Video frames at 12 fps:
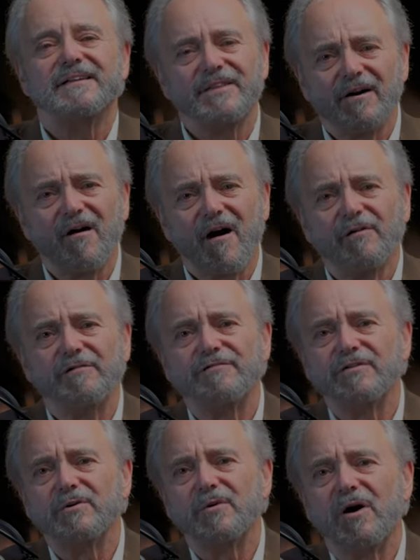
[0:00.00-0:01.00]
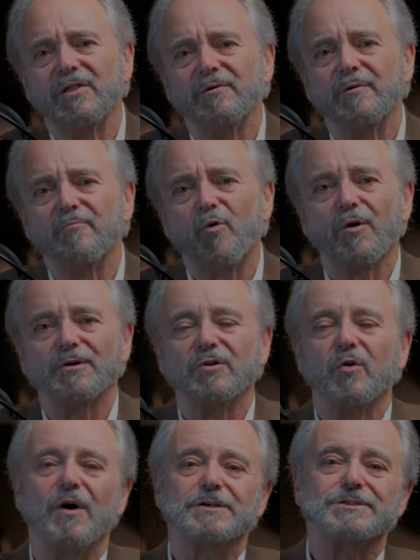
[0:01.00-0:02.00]
There are a few other important
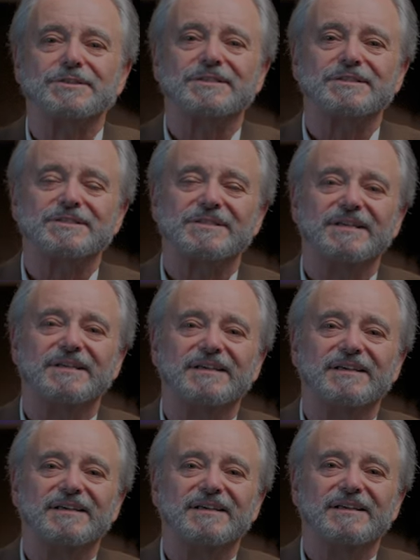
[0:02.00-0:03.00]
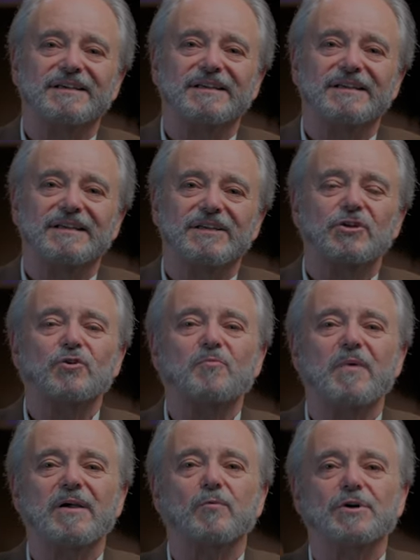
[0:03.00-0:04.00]
questions that you
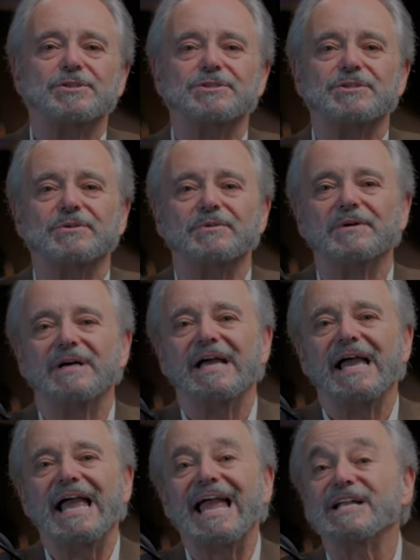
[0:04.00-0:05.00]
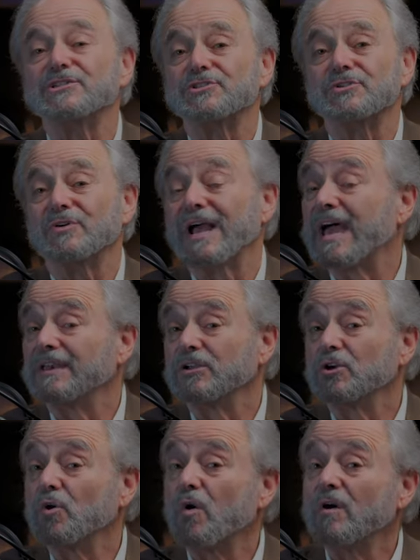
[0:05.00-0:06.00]
may wish to answer
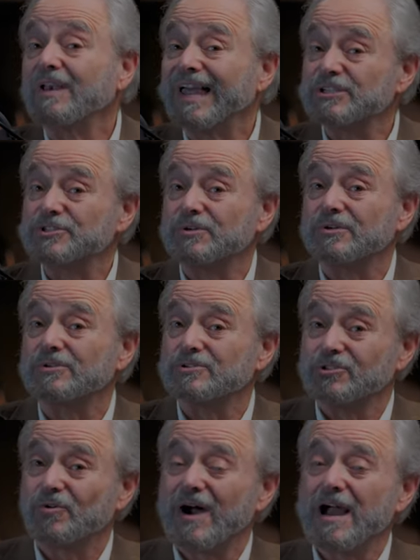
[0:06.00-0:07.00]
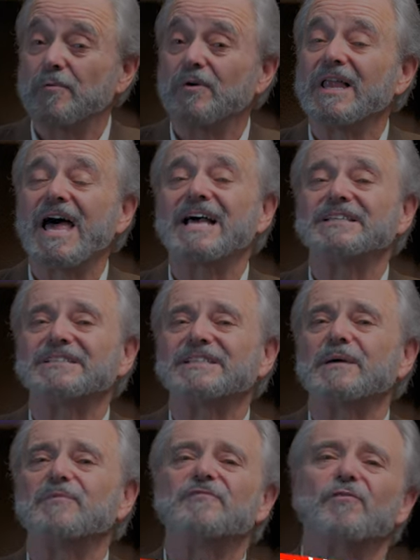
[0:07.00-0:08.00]
at your leisure, so I will ask
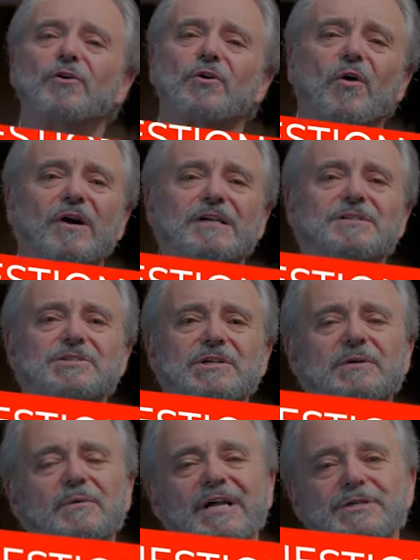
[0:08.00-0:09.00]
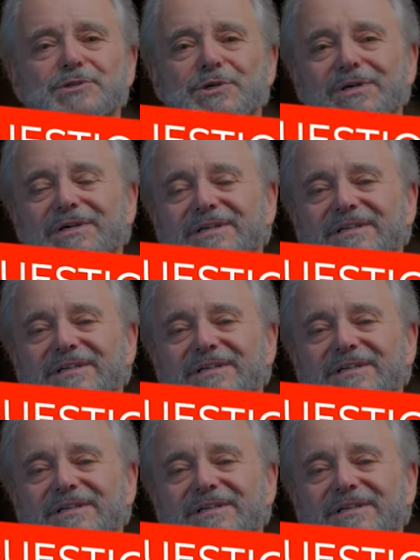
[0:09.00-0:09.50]
them for your consideration.